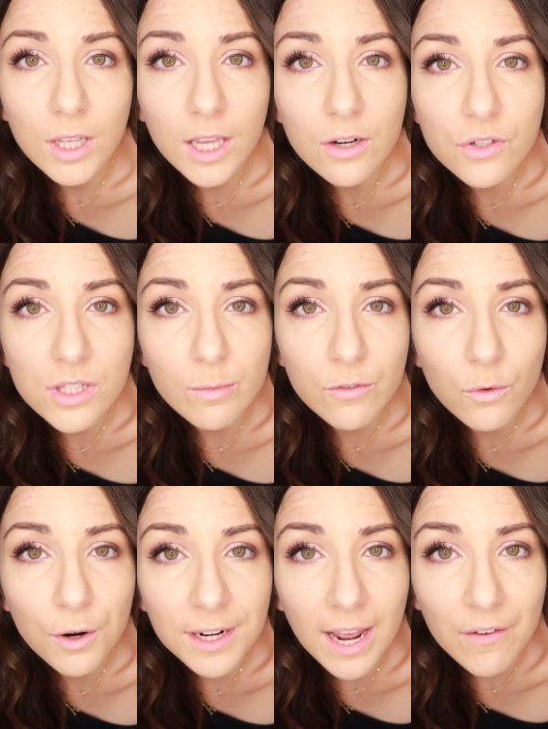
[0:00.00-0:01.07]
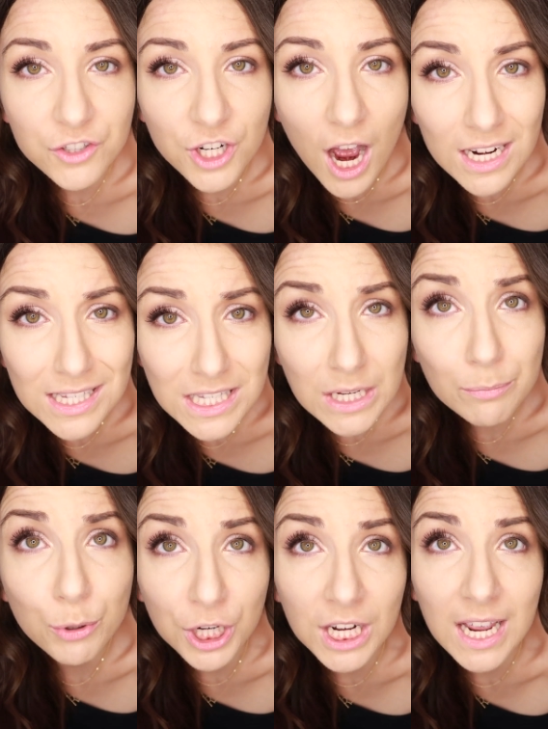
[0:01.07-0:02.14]
Here's the before and after. Honestly,
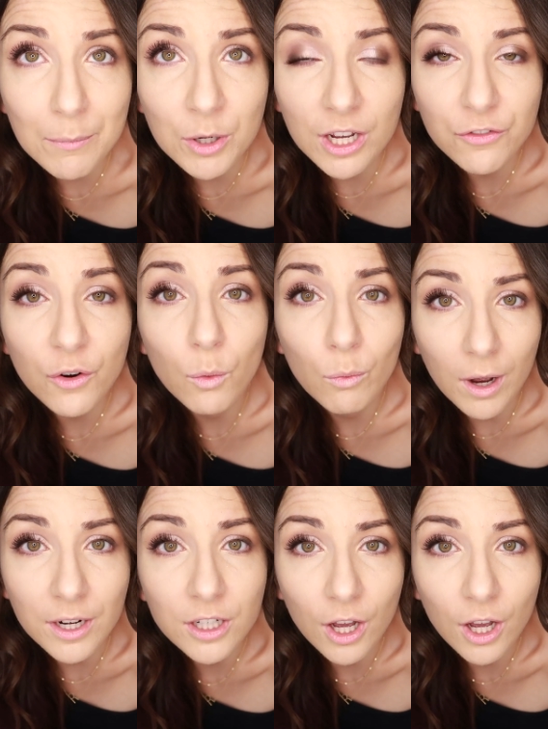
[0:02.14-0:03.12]
pretty damn good for one